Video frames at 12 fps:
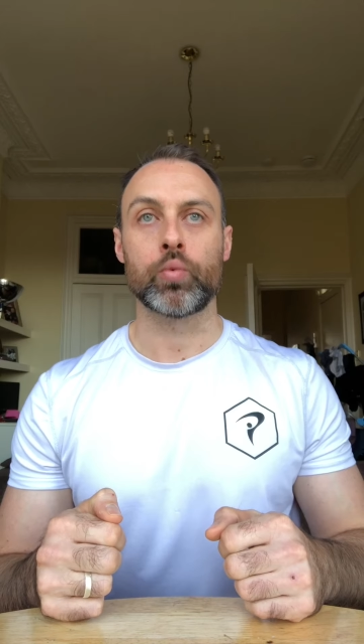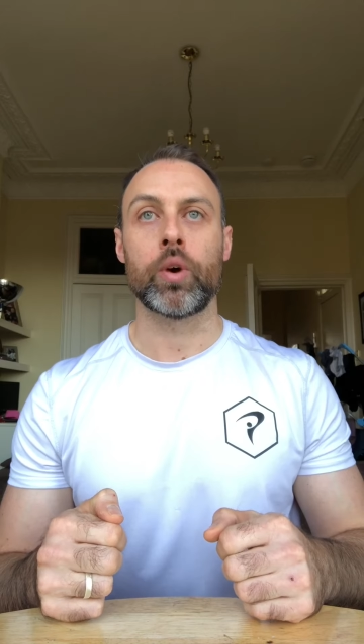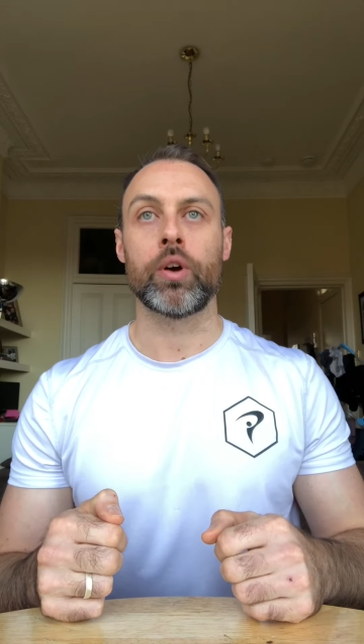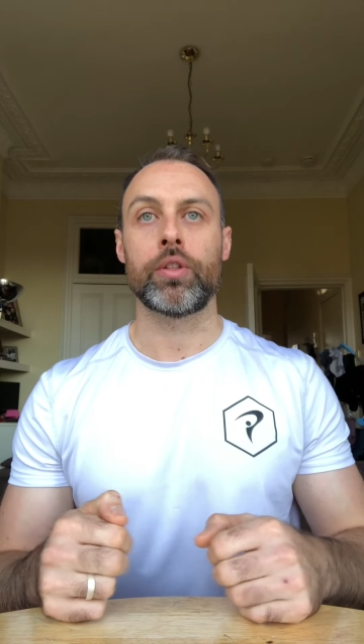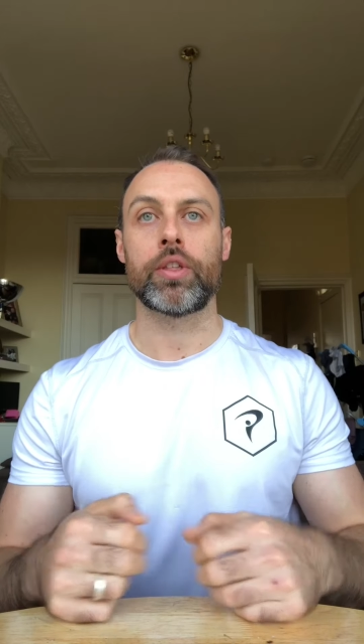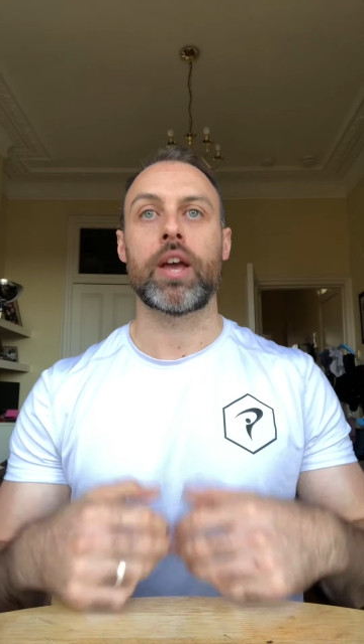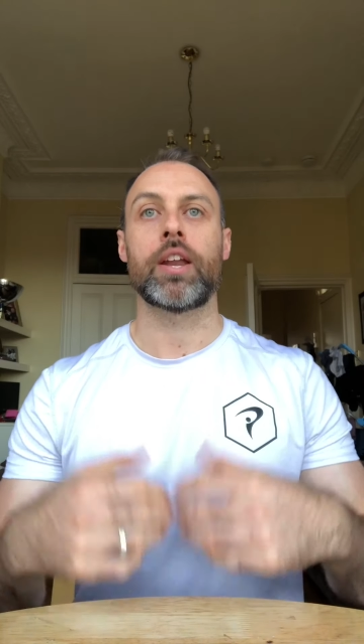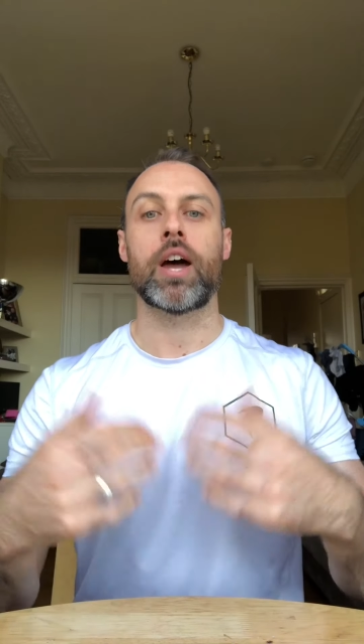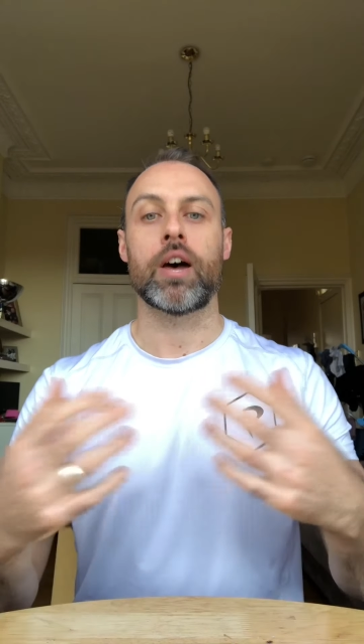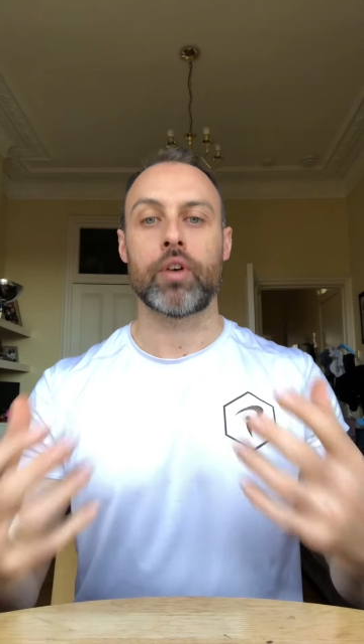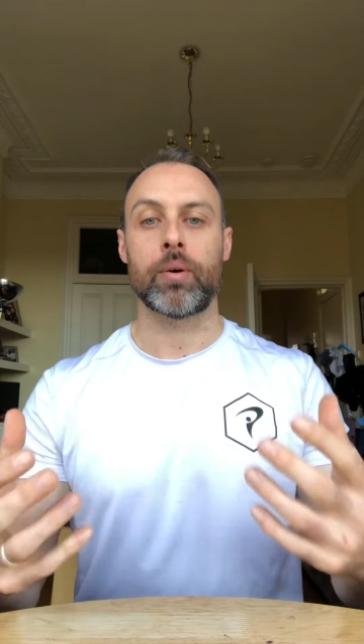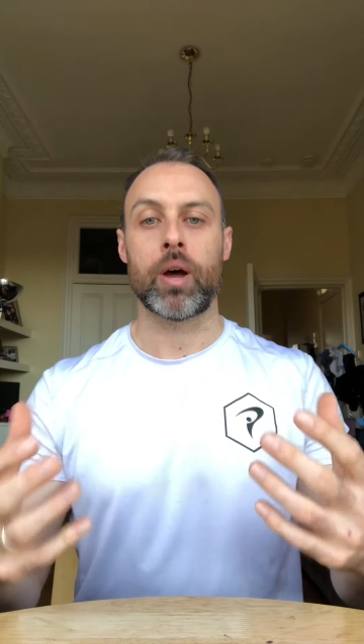will then
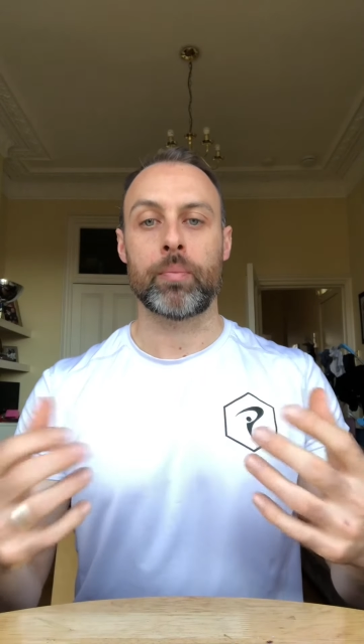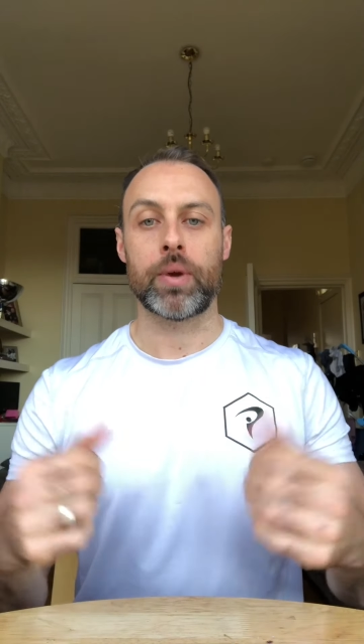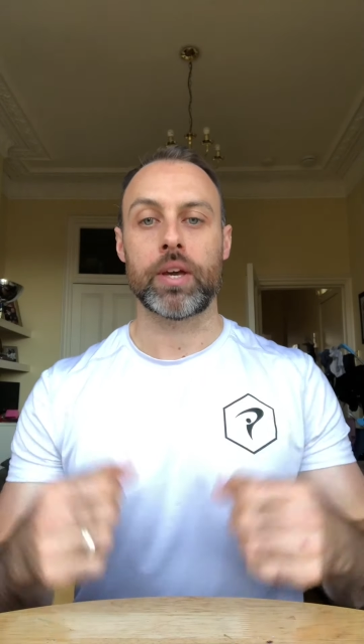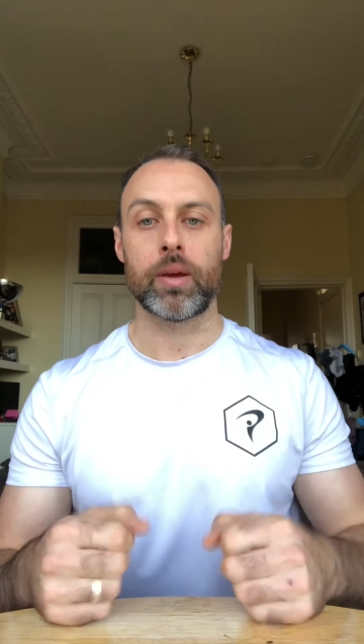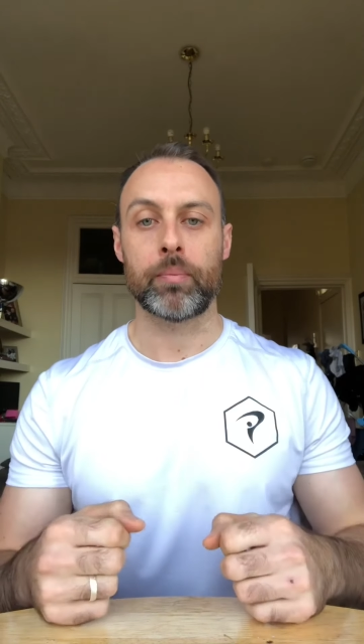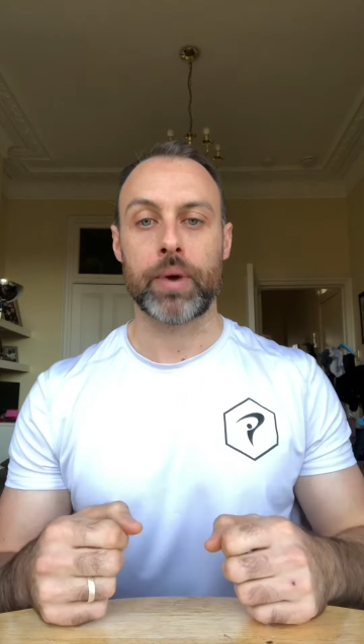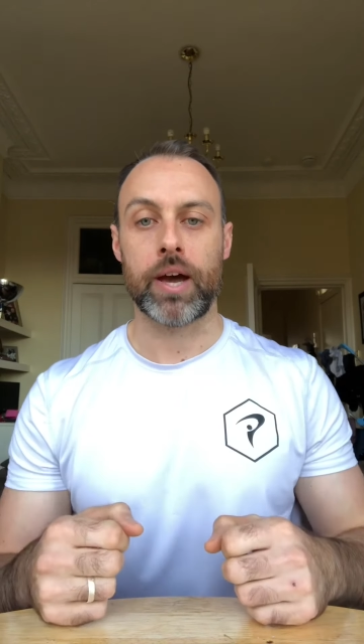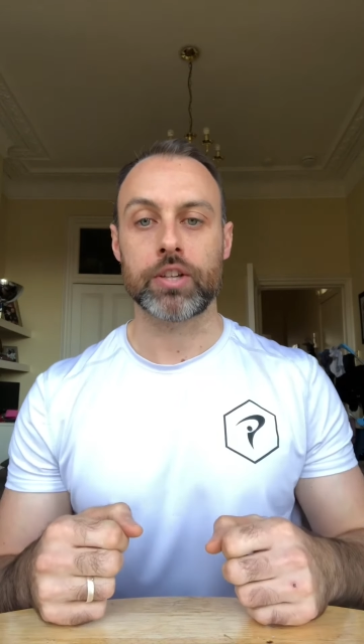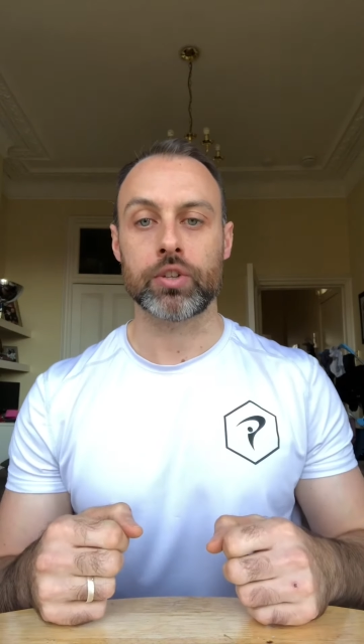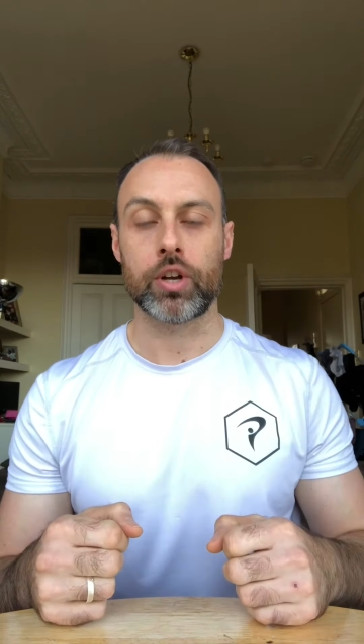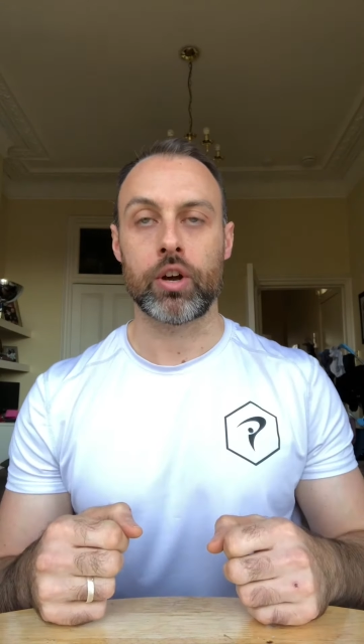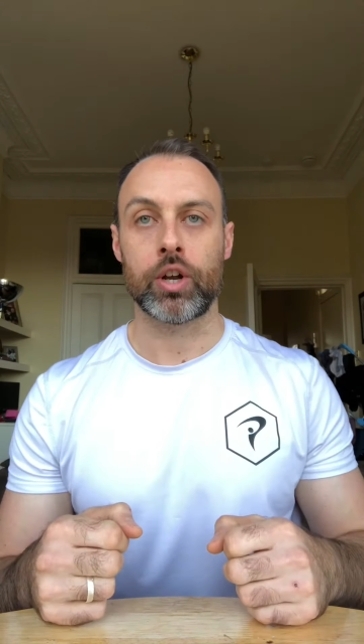have a big impact on